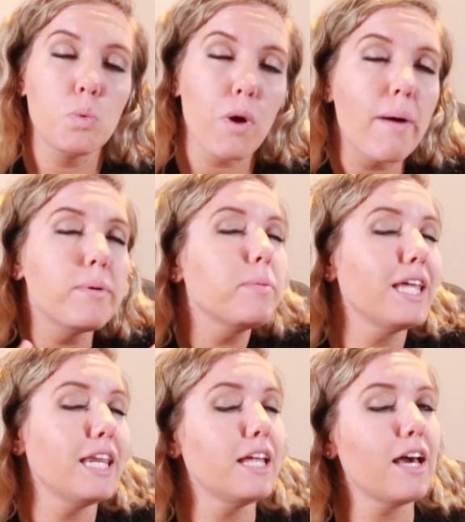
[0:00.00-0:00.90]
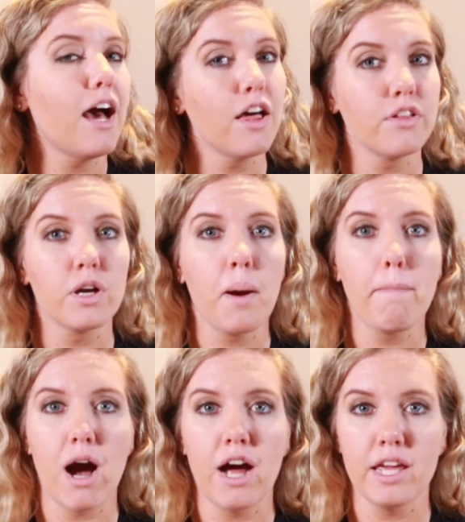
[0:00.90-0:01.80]
You probably need
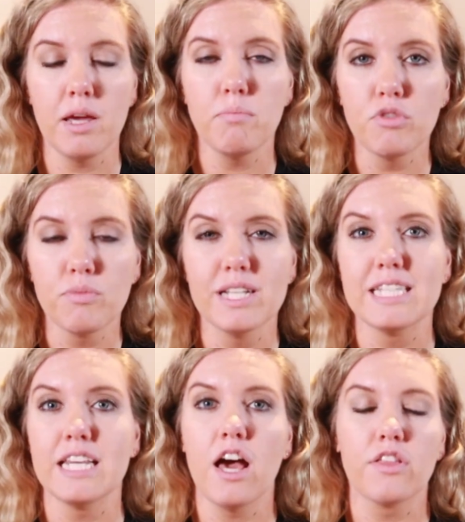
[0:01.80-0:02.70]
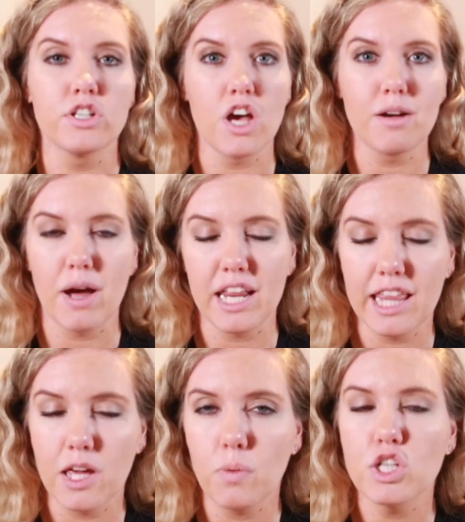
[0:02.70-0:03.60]
other body movements and other dog body
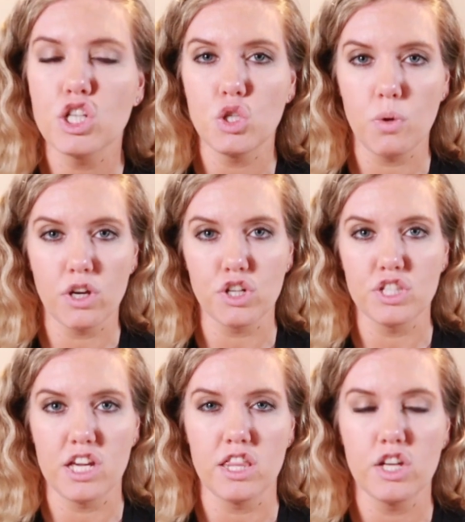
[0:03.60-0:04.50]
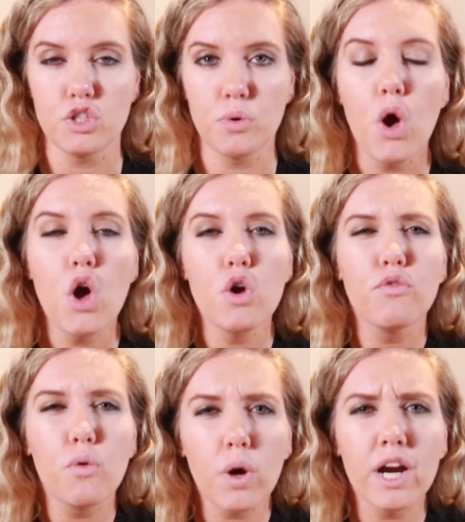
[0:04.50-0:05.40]
language to understand that. So
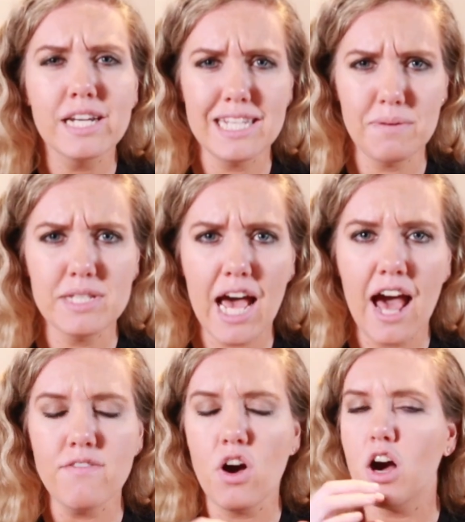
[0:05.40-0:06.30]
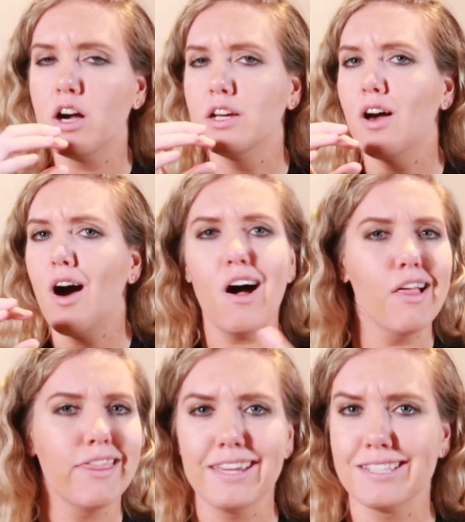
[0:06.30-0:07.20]
for a deep dive on
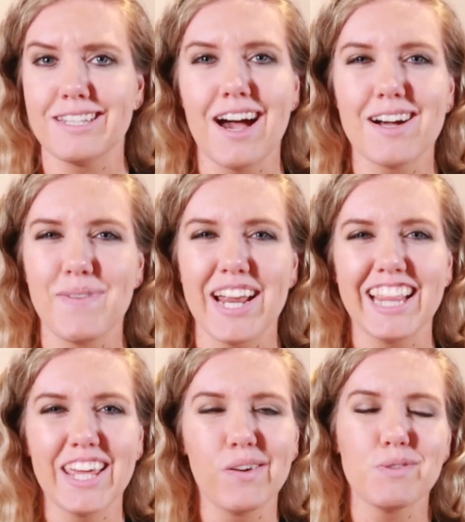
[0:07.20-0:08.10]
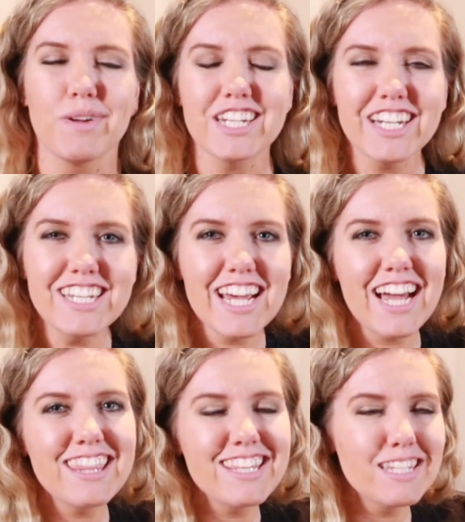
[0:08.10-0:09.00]
all things dog body language, make sure you
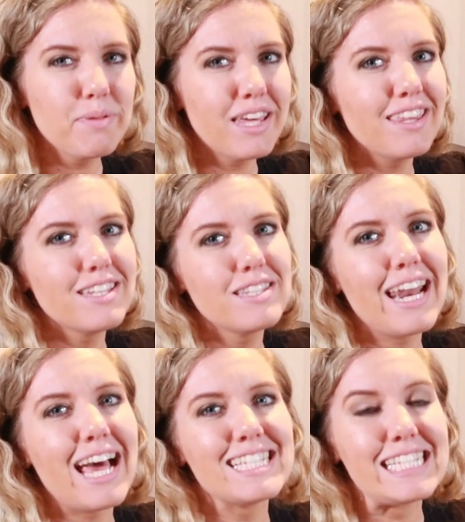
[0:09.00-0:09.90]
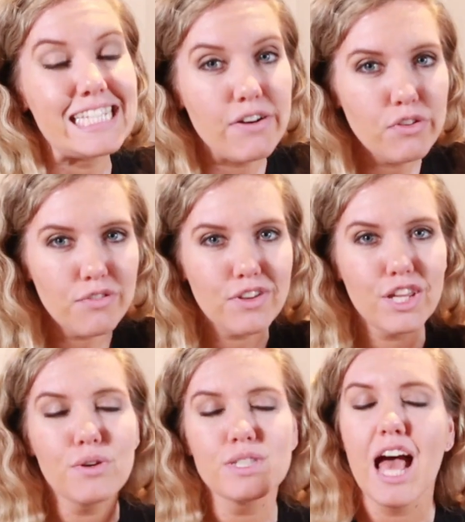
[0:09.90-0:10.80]
check out this playlist that has several
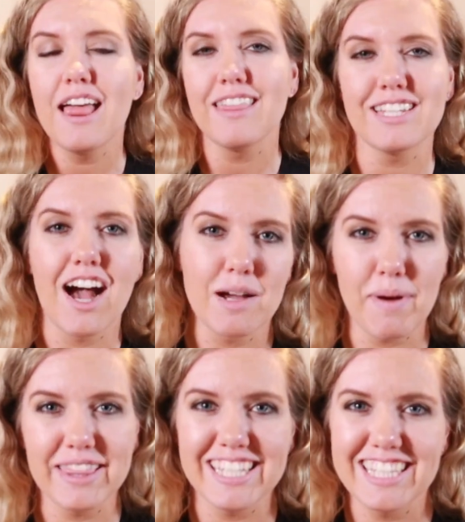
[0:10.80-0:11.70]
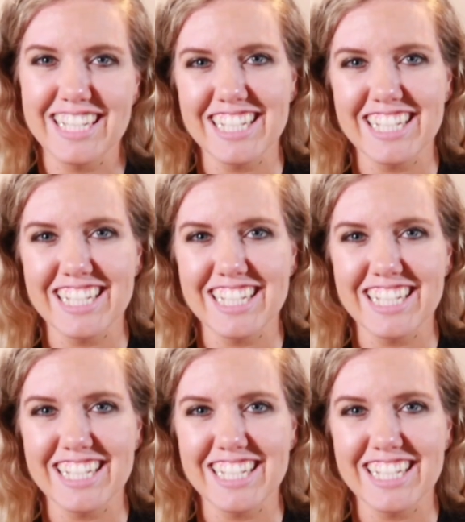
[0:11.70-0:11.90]
videos that talk about these